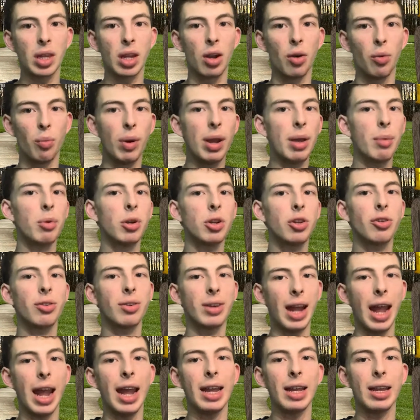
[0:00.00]
we would
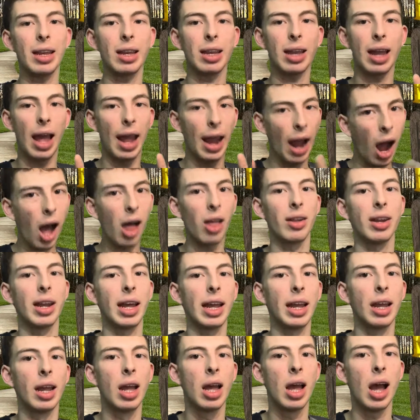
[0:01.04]
create a holiday.
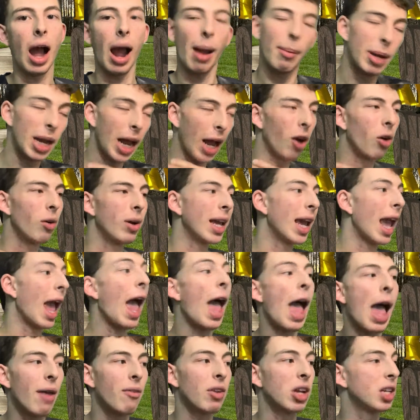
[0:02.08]
I mean, I already
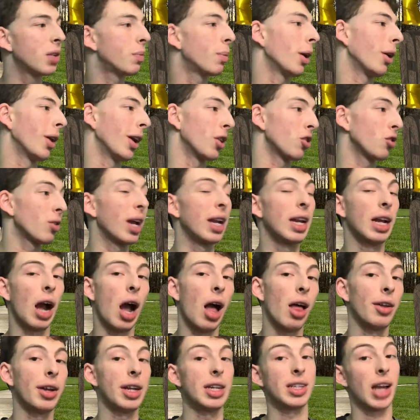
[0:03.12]
have experience creating
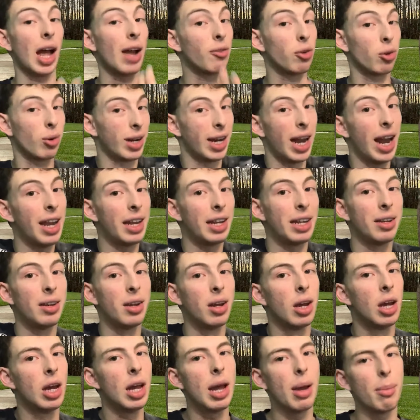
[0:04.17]
holidays. I've created
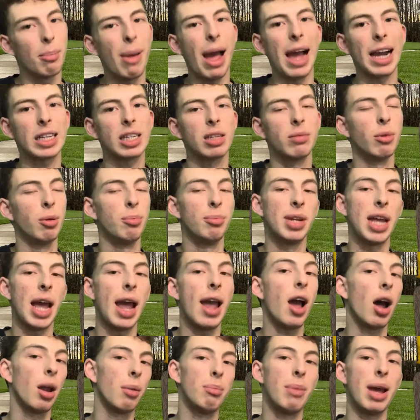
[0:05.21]
Maximum Day
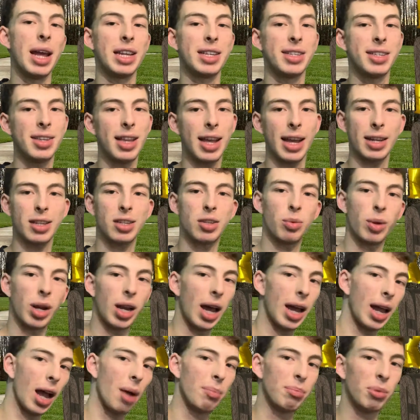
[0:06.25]
on May 6th when
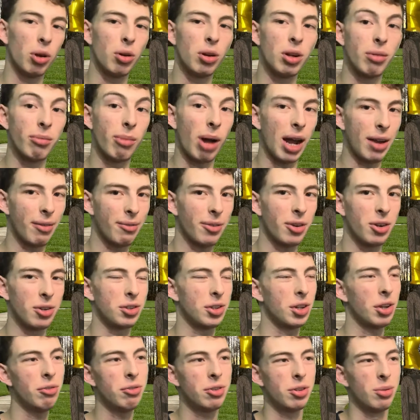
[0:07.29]
I uploaded my first
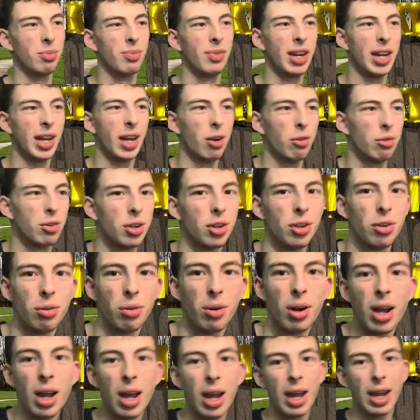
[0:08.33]
YouTube video to
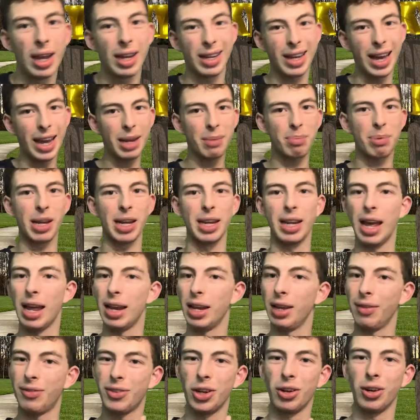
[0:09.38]
Kyng-Pin. And
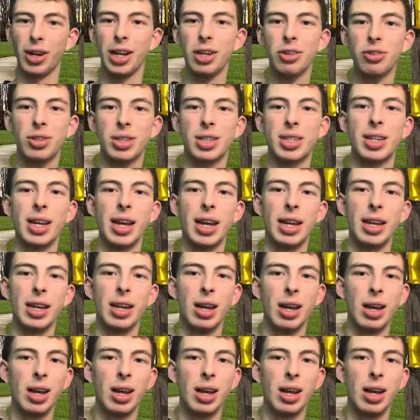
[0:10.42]
if you're interested,